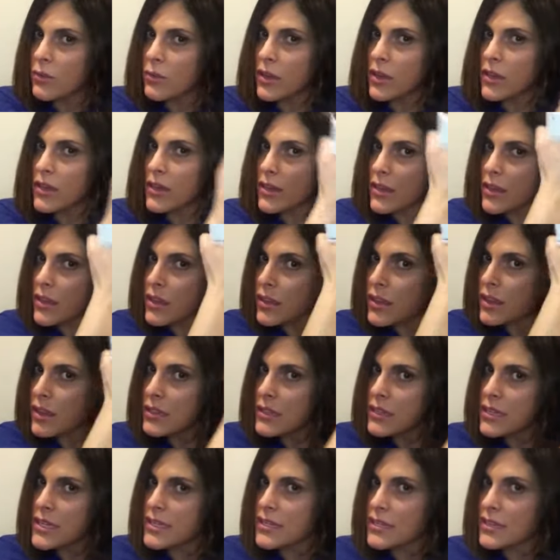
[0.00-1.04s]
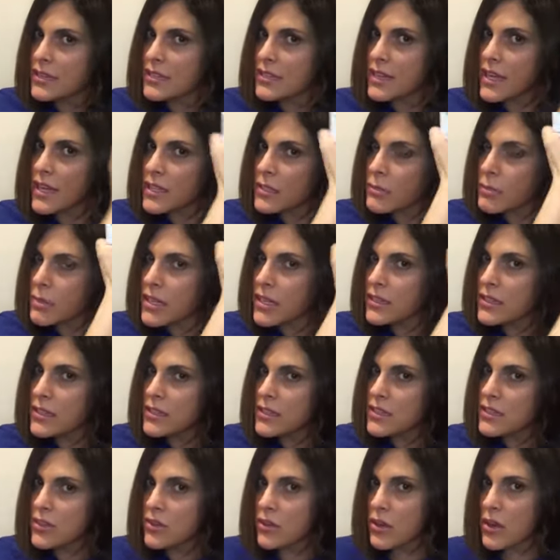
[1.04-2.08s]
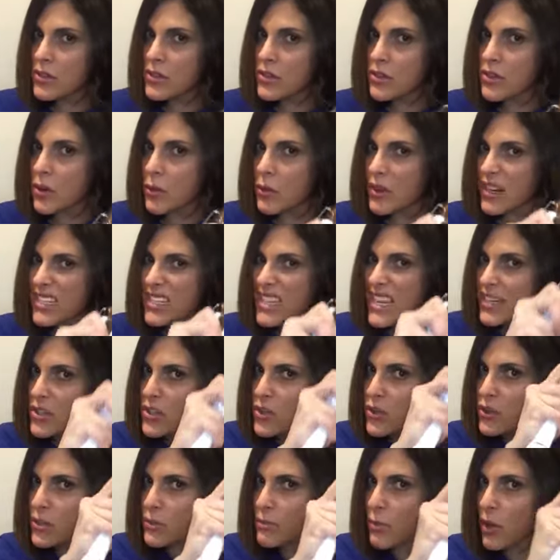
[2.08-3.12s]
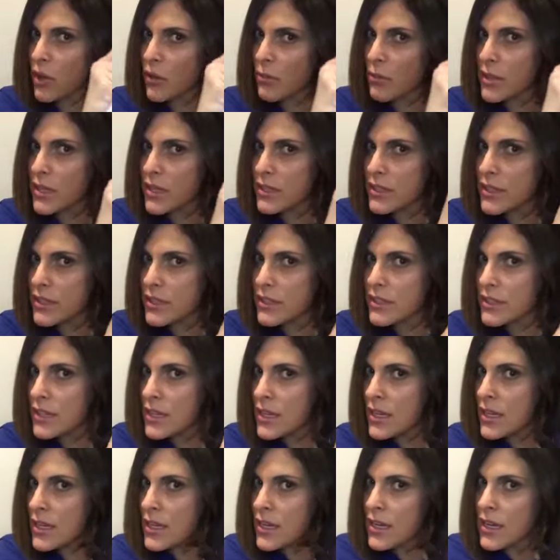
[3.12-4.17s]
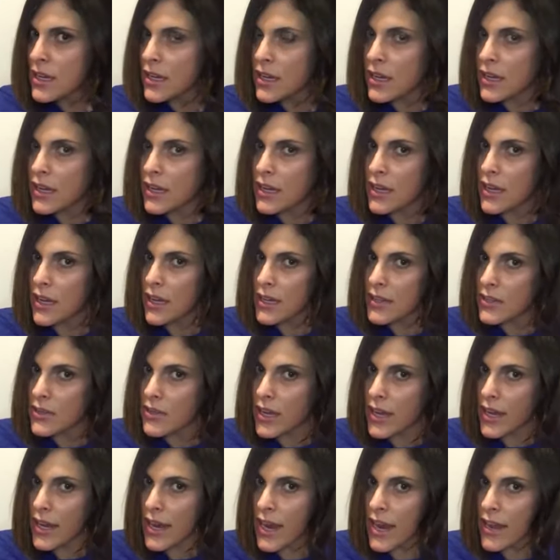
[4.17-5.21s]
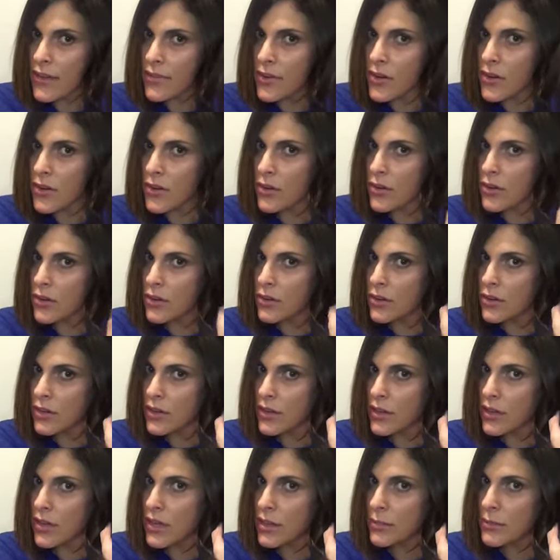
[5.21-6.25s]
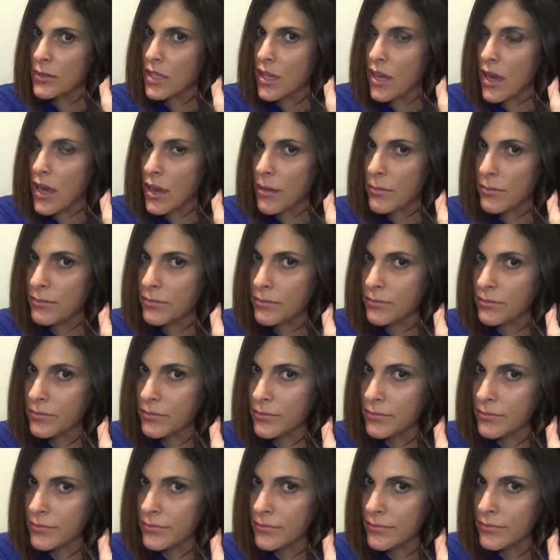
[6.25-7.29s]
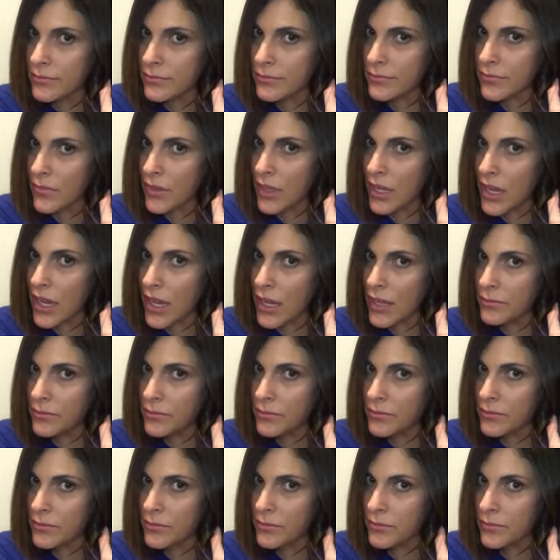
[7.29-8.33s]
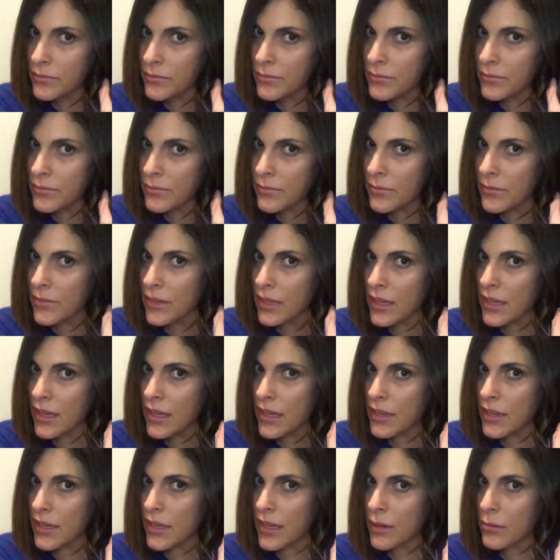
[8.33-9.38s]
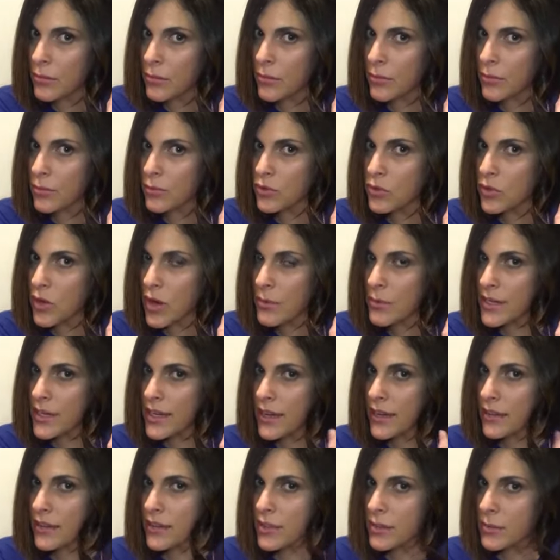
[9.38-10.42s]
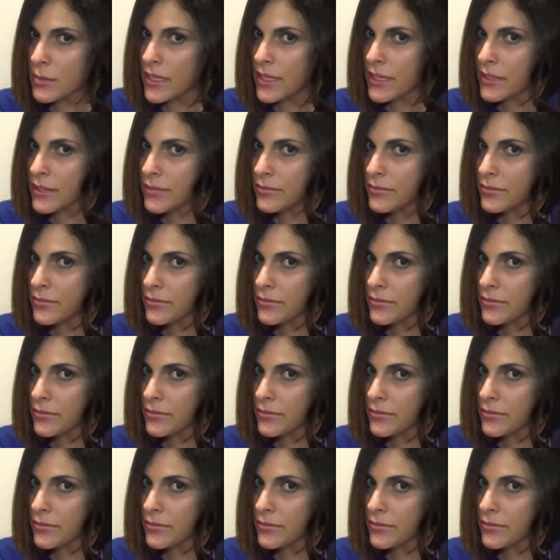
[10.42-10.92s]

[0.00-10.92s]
with decent sized pieces. You also don't want to take too small pieces. And I do that half curl up top, okay? And then I drop it down a little bit.